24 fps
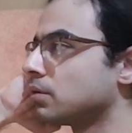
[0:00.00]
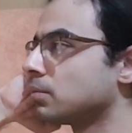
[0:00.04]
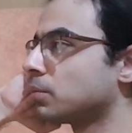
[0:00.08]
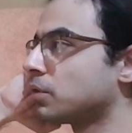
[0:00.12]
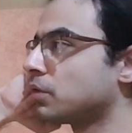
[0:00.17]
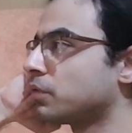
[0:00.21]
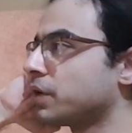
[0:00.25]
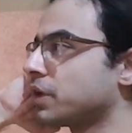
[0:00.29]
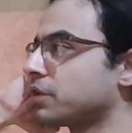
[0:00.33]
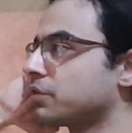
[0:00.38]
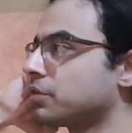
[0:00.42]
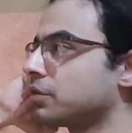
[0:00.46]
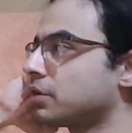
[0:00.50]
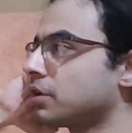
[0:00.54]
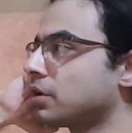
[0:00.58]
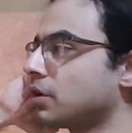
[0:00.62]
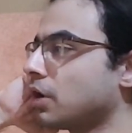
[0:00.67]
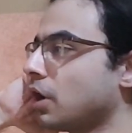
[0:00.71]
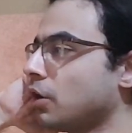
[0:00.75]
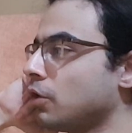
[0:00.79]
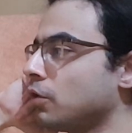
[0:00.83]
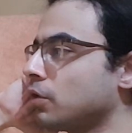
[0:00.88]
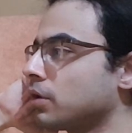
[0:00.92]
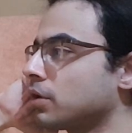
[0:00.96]
Professor
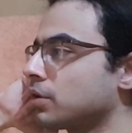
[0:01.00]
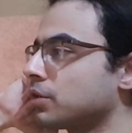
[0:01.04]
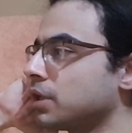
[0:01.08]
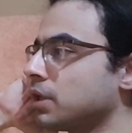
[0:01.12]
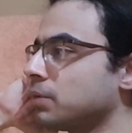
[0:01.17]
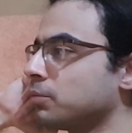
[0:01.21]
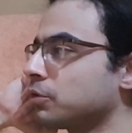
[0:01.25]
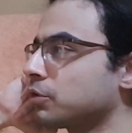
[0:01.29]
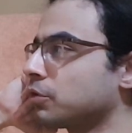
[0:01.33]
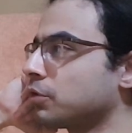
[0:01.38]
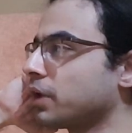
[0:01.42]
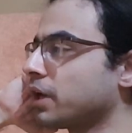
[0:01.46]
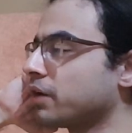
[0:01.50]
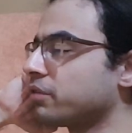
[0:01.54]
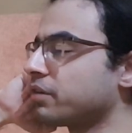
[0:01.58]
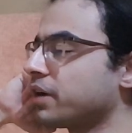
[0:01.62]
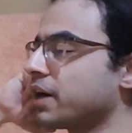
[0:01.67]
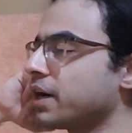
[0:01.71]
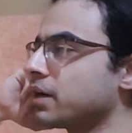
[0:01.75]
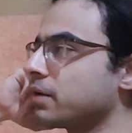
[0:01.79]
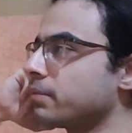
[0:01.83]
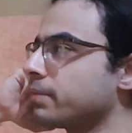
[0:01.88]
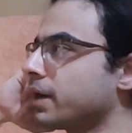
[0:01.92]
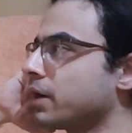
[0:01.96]
Oak seems to have
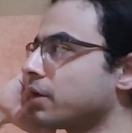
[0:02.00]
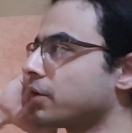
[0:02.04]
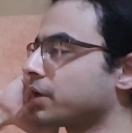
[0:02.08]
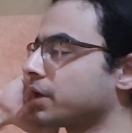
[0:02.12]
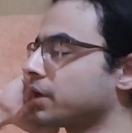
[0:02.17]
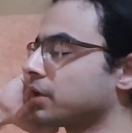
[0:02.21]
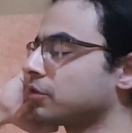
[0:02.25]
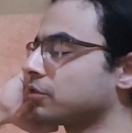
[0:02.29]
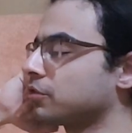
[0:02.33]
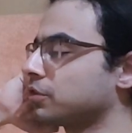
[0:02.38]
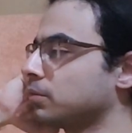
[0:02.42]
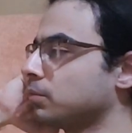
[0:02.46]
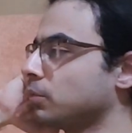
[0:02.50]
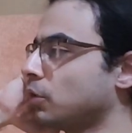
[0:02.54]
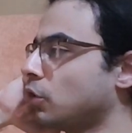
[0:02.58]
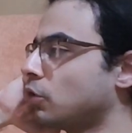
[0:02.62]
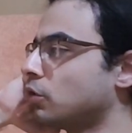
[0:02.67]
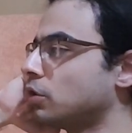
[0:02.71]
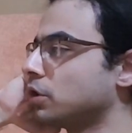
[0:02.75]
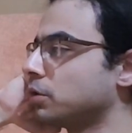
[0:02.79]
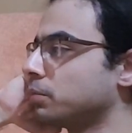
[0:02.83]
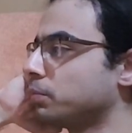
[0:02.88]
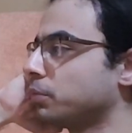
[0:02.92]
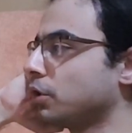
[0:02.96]
read about it in some
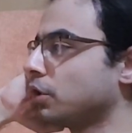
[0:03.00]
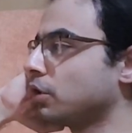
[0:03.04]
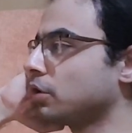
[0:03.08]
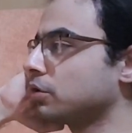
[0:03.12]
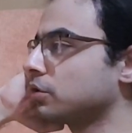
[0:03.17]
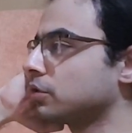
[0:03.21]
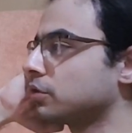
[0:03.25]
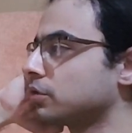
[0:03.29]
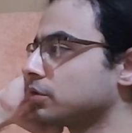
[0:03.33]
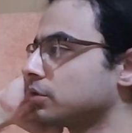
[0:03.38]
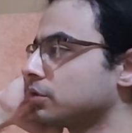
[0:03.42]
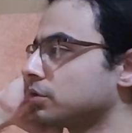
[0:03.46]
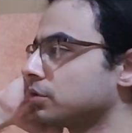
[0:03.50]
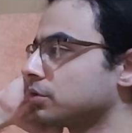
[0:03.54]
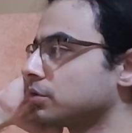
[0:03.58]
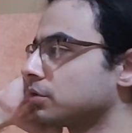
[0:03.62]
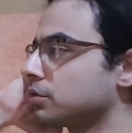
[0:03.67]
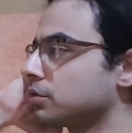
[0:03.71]
old books.